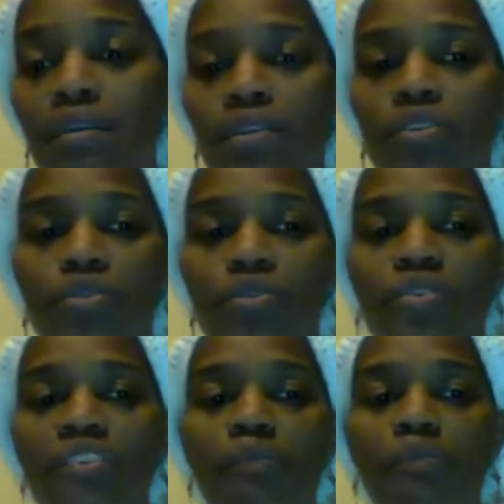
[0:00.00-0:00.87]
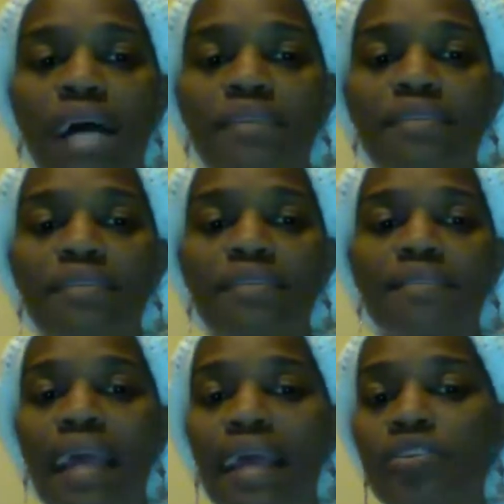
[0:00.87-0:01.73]
use of
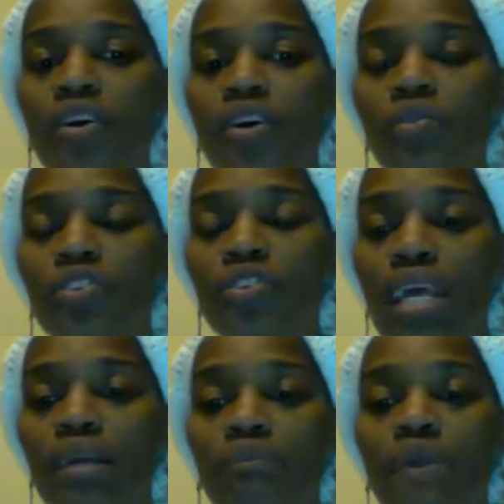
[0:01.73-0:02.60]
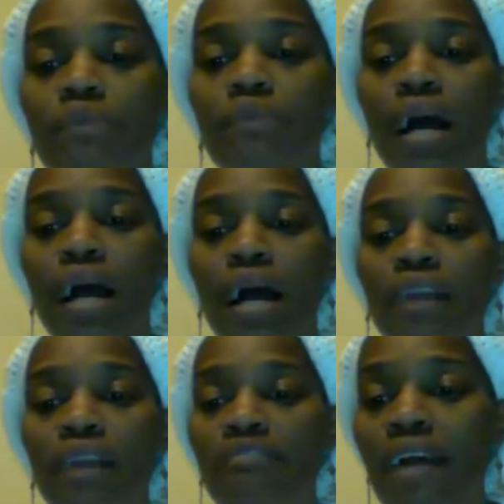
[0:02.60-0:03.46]
Monsanto's genetically
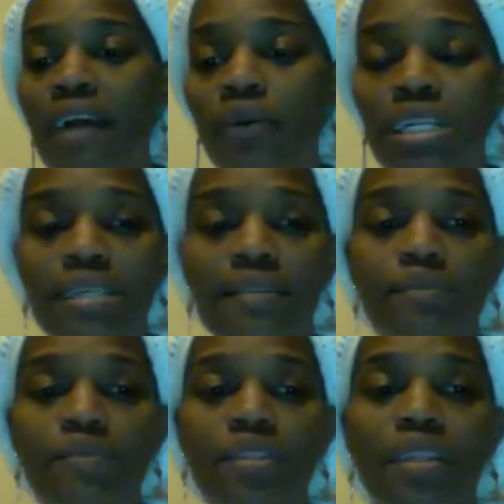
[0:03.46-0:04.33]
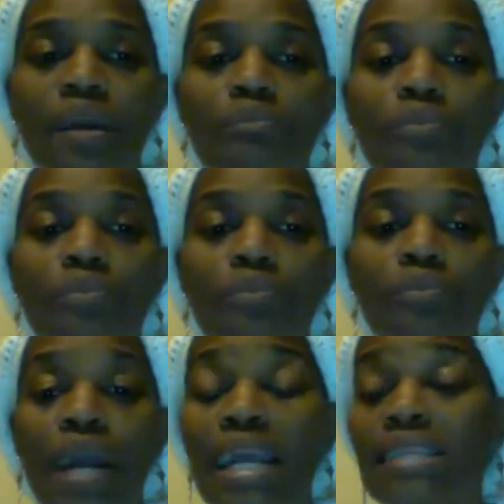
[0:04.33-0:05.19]
modified organisms, and their
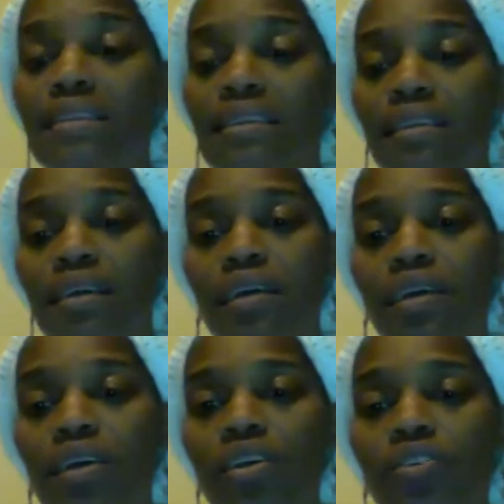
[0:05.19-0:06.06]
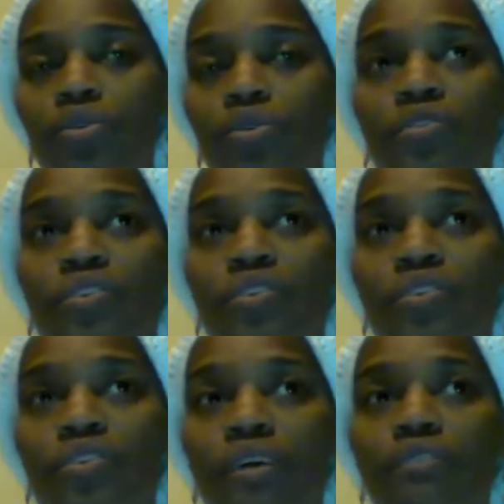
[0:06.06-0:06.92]
brazen use
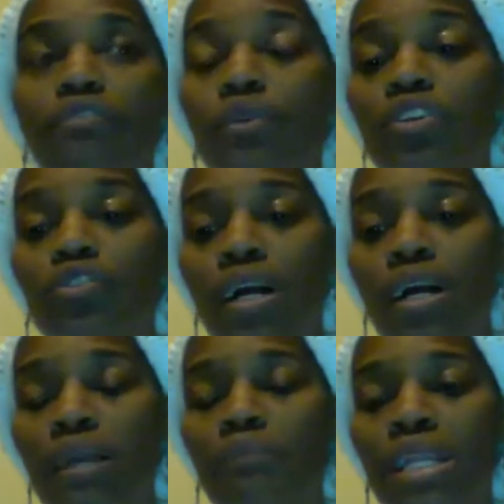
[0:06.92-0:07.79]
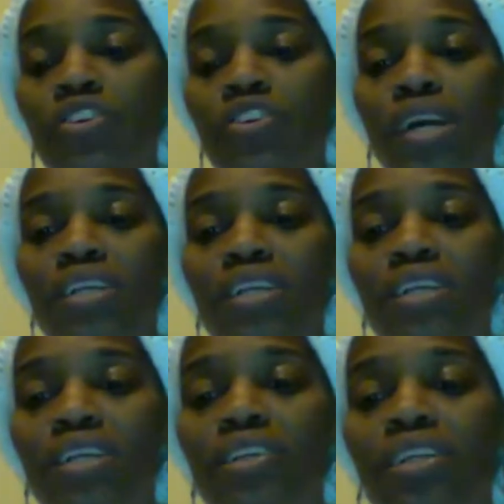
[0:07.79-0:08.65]
of the Food and Drug
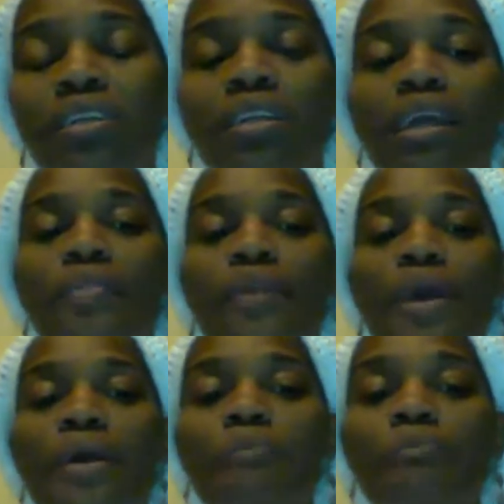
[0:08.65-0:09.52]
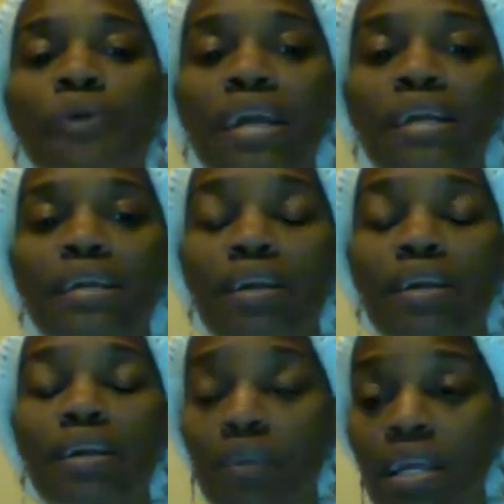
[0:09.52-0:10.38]
Administration in their
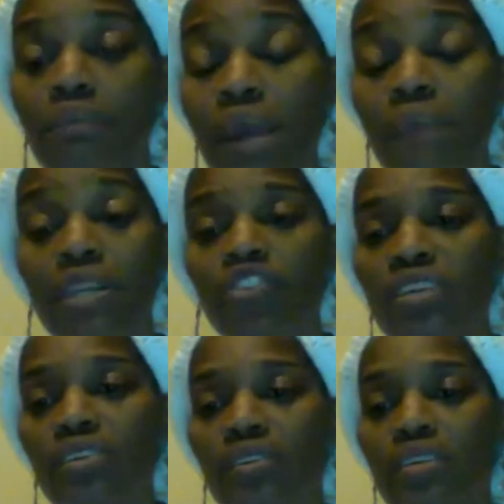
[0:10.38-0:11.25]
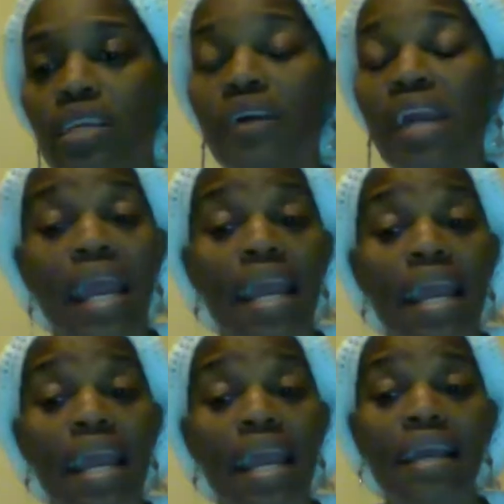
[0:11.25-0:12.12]
administrations here
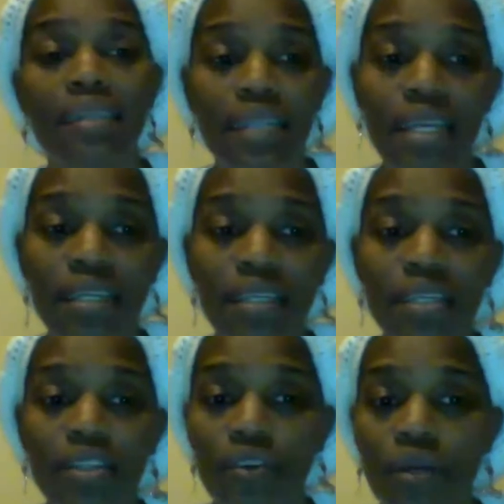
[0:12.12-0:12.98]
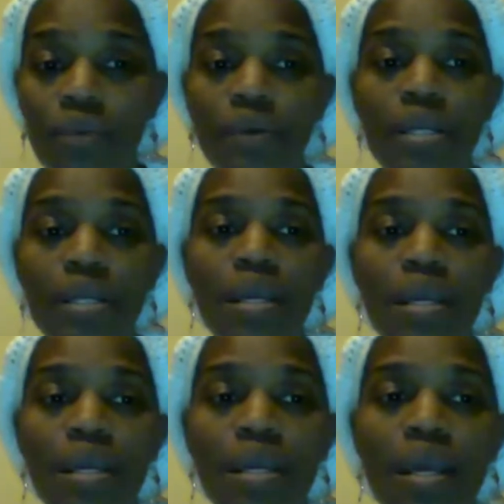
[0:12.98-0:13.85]
and in Europe,
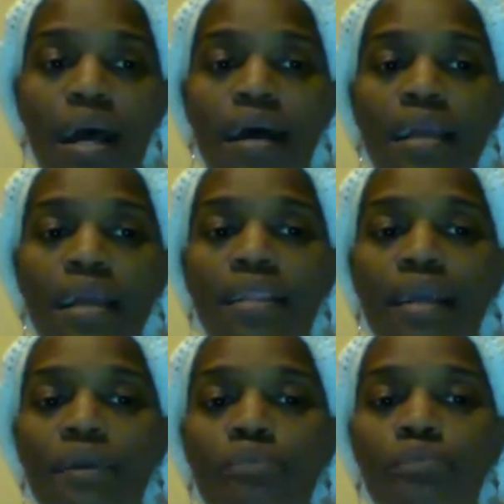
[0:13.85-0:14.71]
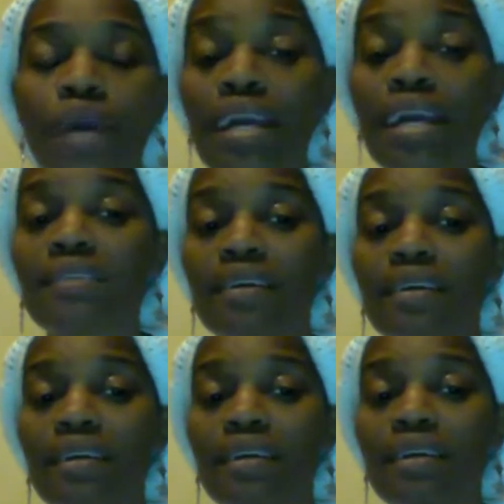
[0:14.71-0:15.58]
in their
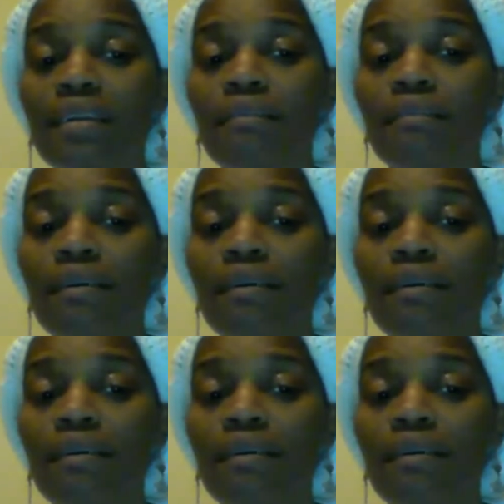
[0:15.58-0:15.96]
brazen